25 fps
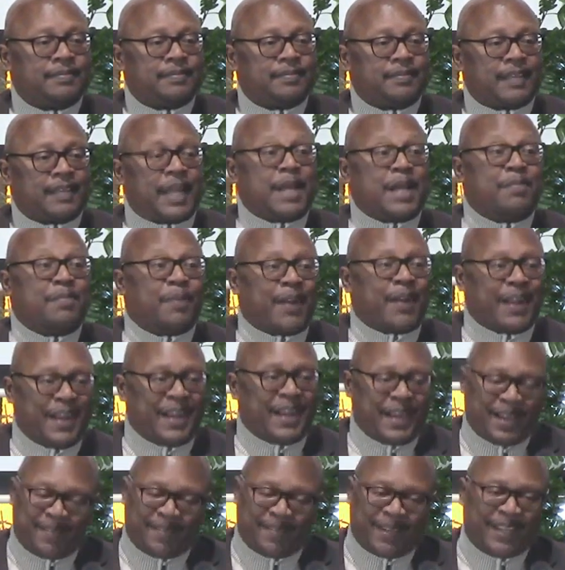
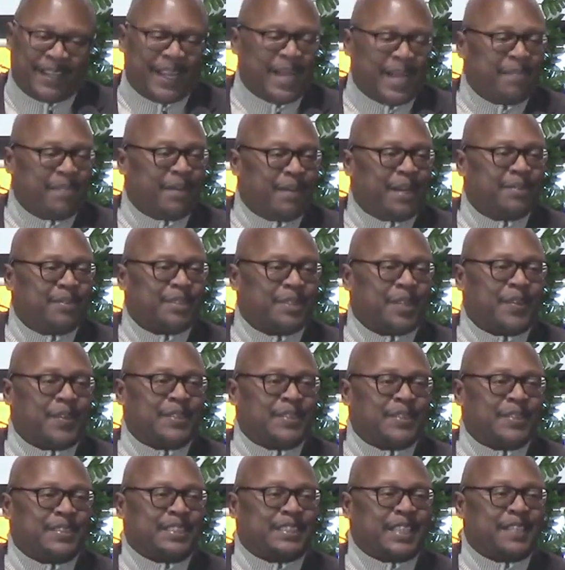Abraham. Abraham's always
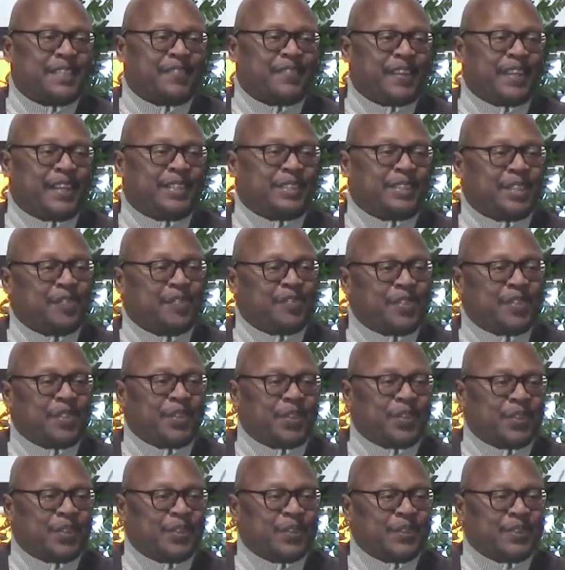a safe answer if you go
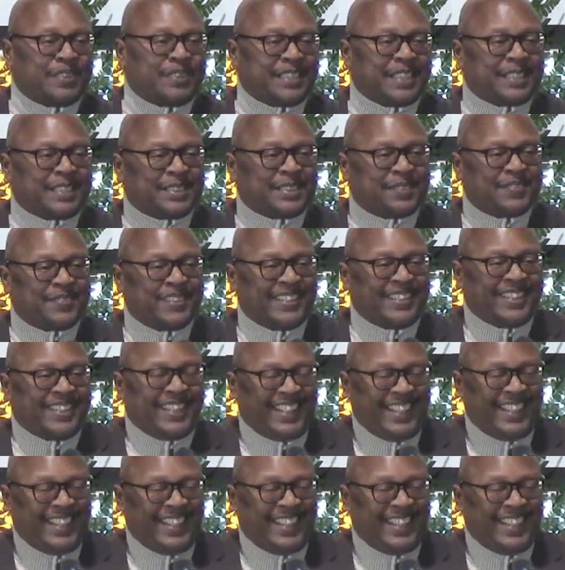to Old Testament.